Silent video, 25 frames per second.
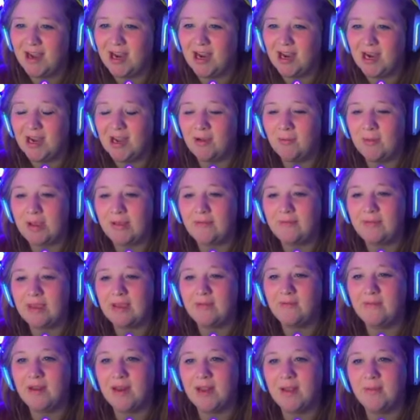Alright, we have
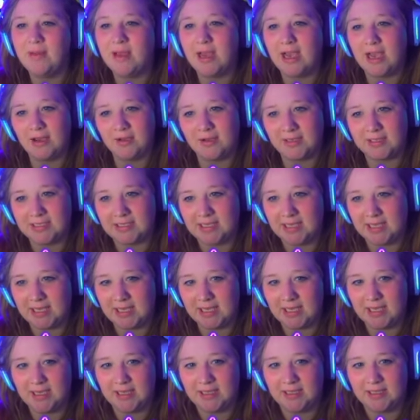given him a house
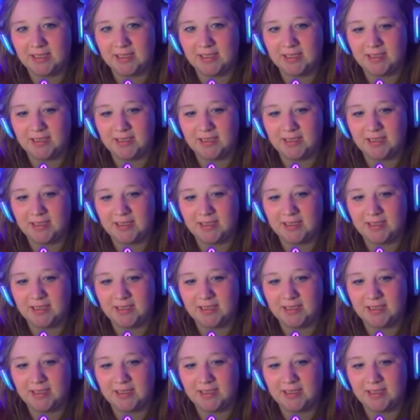key.